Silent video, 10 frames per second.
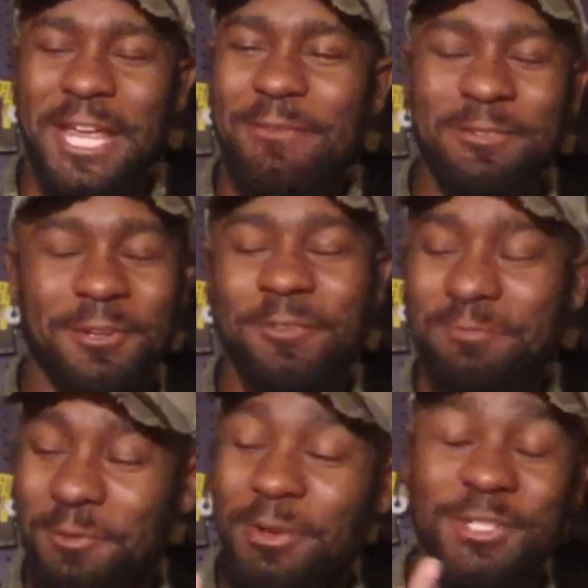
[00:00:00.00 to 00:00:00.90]
can't go.
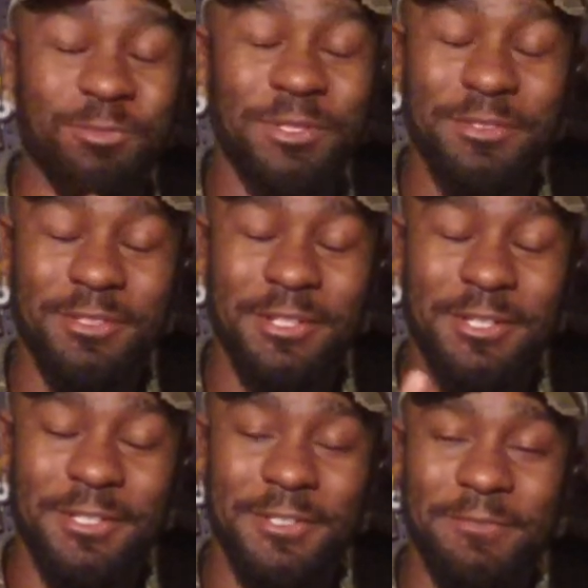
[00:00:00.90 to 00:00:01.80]
The rest went.
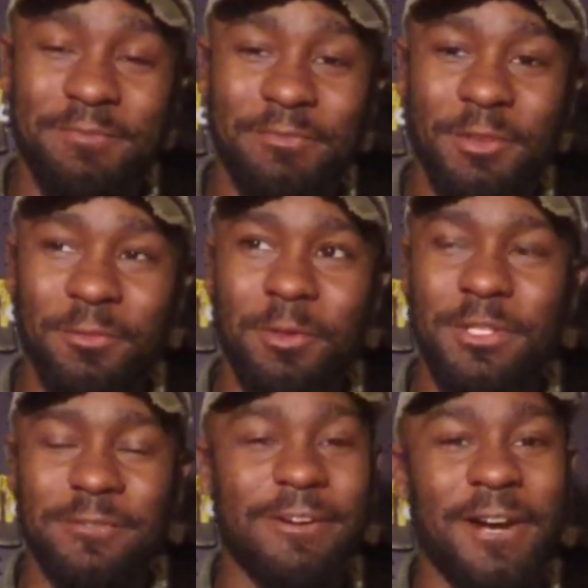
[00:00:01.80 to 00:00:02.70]
Uh, the
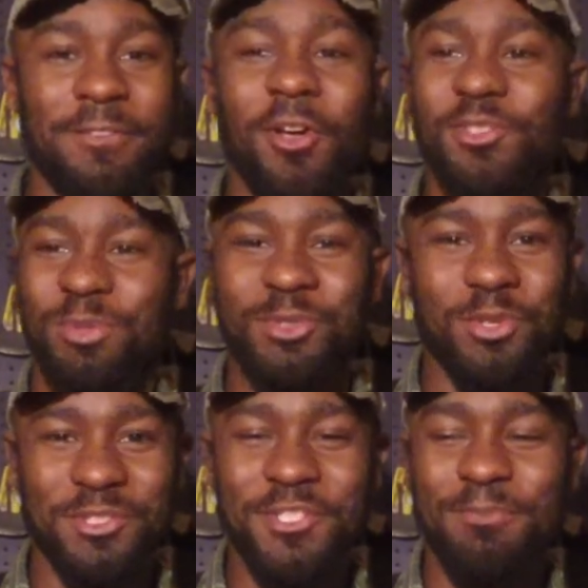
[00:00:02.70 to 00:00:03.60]
rest of the five dollars went
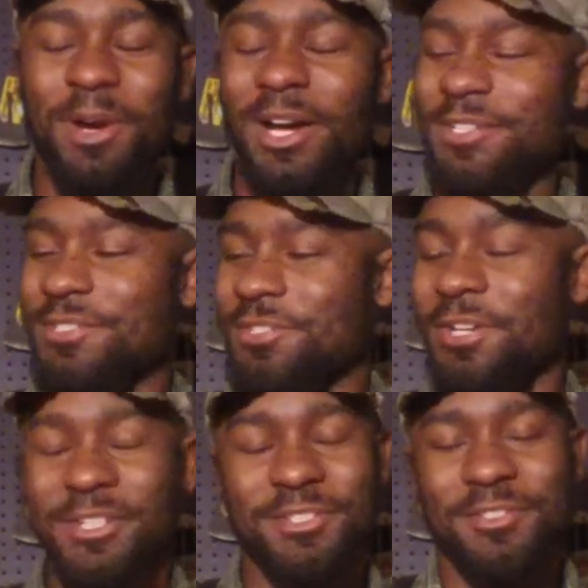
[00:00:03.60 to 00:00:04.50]
towards this box. So
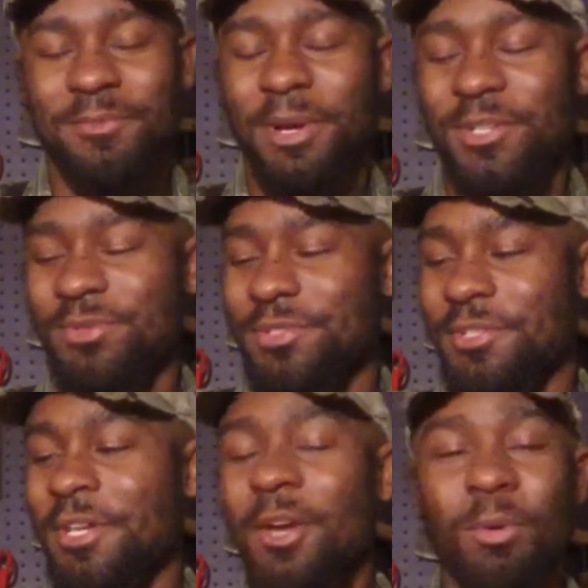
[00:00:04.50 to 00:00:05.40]
I guess this box was
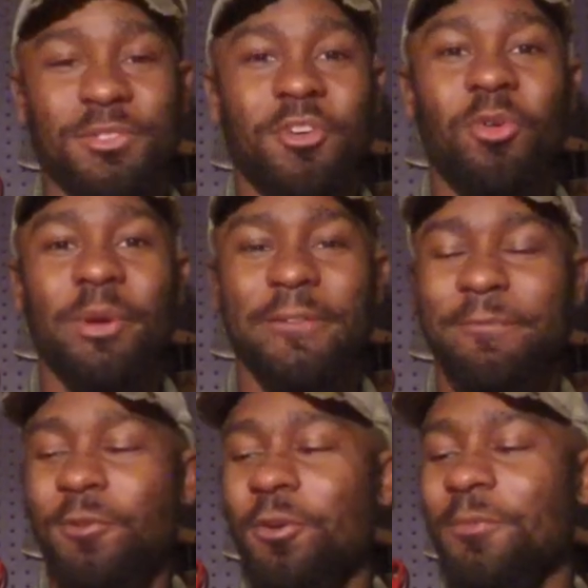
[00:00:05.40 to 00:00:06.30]
a uh, wasn't all the way
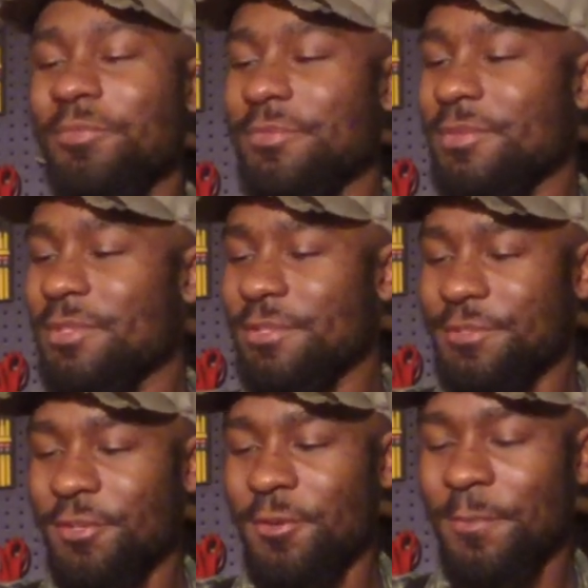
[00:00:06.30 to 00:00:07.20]
full.
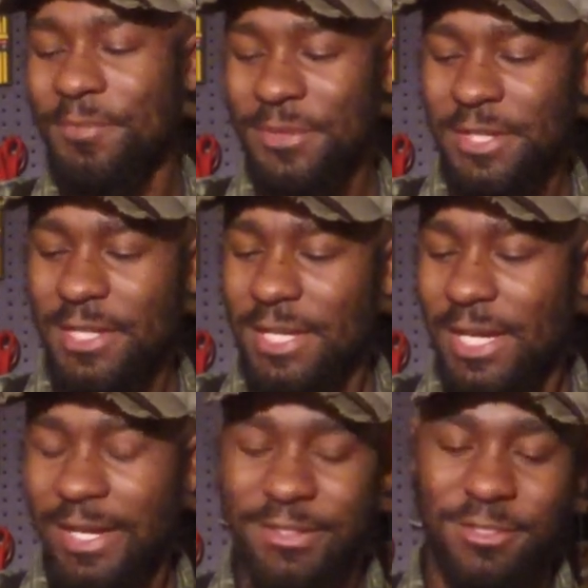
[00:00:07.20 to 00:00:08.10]
So
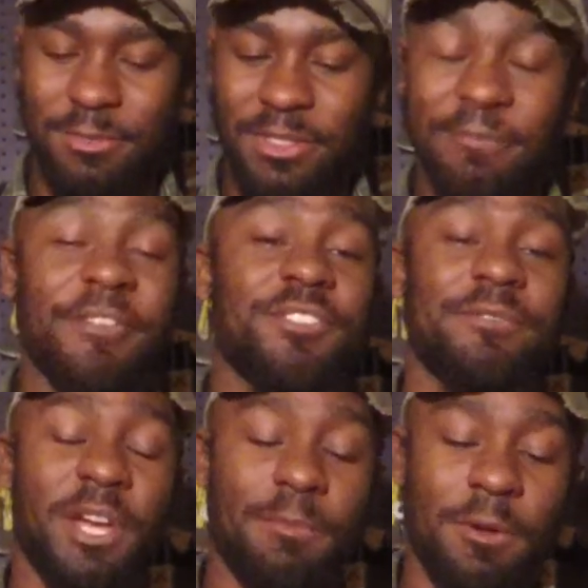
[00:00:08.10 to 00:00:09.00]
I got some uh,
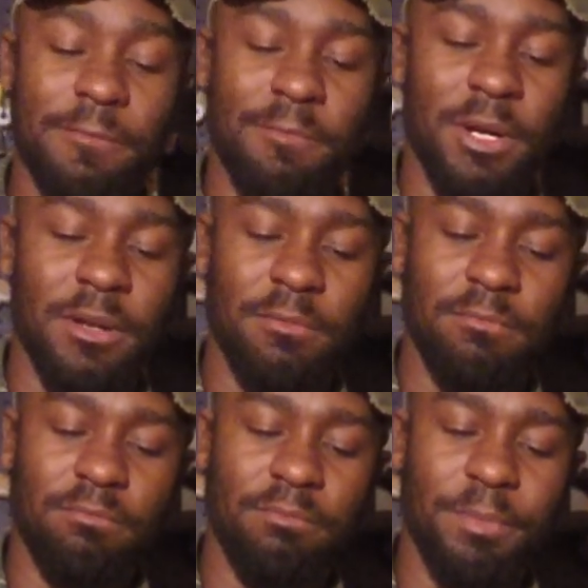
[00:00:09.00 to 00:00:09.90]
defensive ammo for my
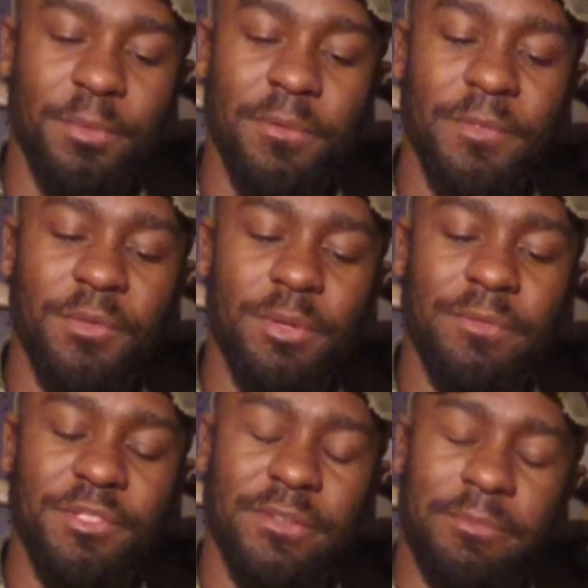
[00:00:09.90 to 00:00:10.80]
3
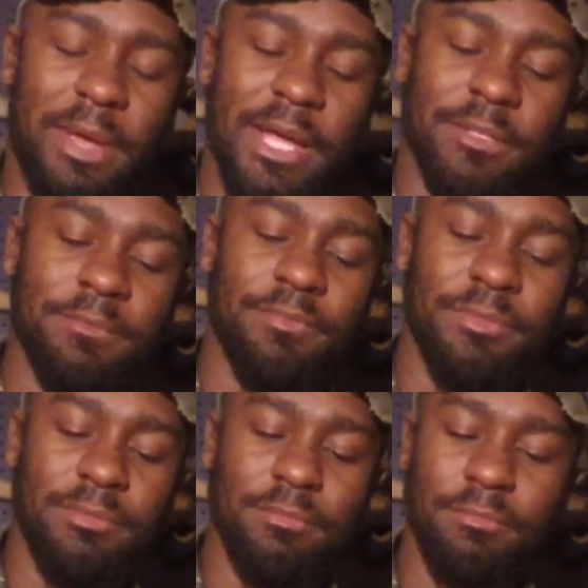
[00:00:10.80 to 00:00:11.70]
357 Magnum.
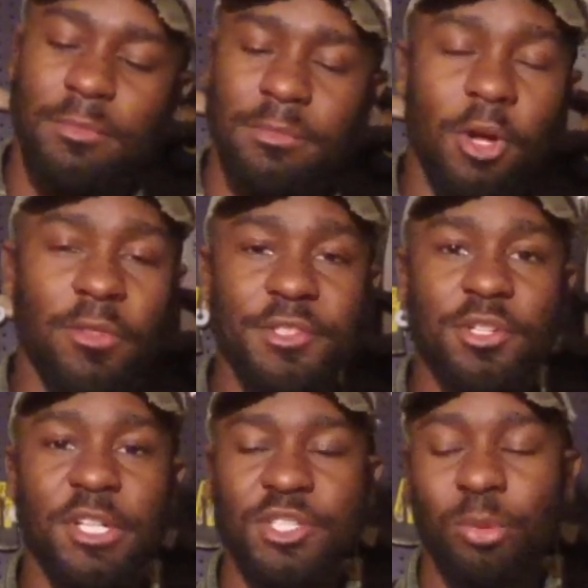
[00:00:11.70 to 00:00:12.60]
And all this
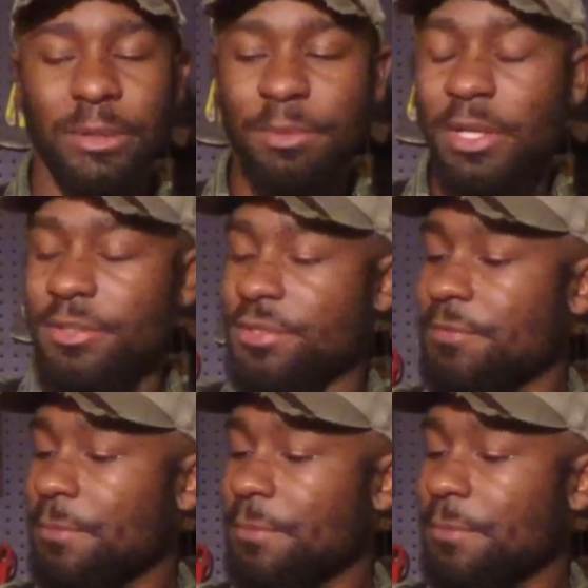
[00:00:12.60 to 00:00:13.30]
cost 20 bucks